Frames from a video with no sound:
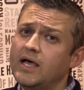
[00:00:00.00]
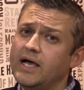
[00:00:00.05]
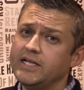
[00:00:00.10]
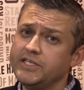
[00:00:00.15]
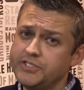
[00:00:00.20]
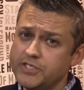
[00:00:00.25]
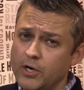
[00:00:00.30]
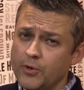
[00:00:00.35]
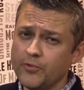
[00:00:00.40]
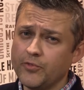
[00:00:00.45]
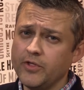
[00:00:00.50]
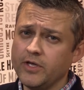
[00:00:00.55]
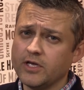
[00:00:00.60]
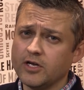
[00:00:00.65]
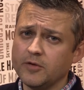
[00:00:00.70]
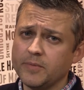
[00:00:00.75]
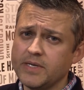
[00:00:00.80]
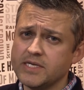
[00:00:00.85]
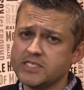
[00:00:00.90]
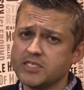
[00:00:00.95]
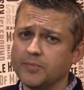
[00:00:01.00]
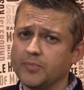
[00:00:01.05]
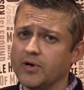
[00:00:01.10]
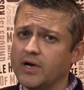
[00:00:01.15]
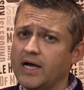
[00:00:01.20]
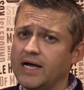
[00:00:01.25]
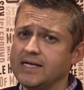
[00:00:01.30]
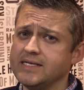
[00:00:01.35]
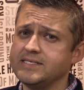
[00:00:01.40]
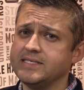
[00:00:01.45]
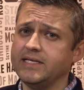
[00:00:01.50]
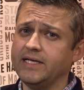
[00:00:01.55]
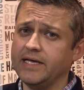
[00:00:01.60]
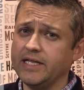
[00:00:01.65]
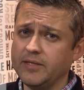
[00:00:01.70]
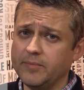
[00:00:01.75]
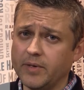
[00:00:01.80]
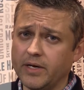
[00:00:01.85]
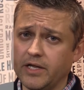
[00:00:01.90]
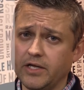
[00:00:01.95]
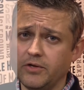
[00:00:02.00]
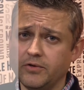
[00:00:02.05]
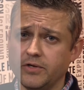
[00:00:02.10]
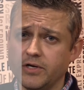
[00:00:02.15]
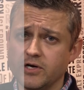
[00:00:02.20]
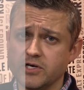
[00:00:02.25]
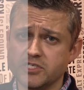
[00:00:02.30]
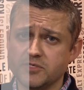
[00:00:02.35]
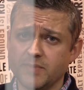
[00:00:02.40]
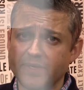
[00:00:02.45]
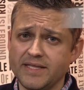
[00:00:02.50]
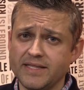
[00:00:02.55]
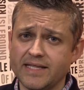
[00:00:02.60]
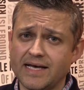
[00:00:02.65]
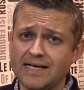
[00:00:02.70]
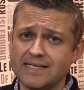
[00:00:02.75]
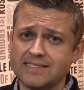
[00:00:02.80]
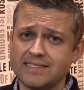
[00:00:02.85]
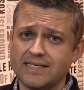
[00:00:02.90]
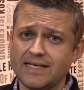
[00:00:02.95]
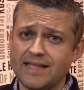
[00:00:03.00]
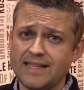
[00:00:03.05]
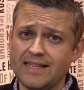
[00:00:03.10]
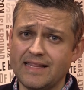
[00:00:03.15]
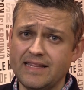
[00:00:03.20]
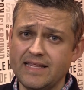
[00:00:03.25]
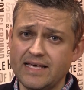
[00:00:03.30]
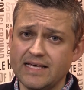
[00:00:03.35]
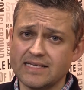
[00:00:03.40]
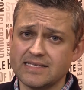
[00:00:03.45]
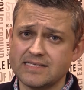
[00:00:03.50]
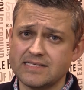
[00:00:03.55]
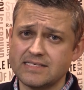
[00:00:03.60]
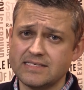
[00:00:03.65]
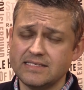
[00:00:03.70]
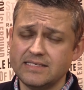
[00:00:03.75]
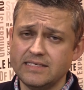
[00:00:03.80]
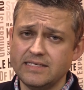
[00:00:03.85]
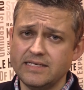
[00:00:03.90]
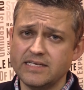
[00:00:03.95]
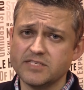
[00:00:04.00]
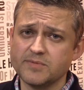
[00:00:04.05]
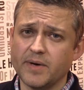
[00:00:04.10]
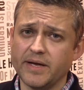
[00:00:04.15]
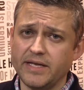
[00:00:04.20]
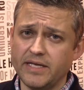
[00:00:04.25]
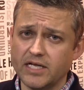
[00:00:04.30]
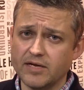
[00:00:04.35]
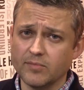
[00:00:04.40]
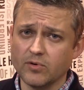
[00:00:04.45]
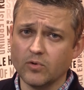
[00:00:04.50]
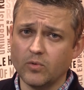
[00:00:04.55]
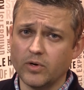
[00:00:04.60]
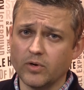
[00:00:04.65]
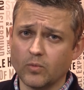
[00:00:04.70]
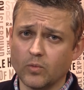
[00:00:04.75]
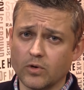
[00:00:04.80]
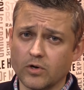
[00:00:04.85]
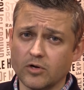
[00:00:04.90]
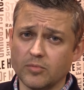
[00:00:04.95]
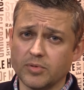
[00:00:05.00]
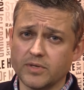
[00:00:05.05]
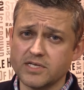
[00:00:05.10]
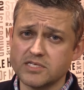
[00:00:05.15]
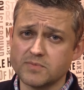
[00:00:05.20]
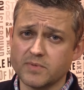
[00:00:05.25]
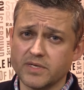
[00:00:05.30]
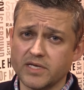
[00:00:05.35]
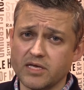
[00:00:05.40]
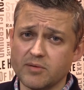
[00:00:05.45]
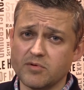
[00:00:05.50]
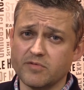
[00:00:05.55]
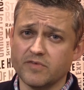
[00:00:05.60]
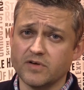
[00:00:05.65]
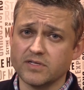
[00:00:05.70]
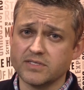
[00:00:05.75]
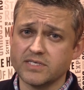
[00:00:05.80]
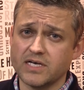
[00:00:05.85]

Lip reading: I don't think it'll be a surprise to anybody who knows knows me that this is my #1 worker placement game of all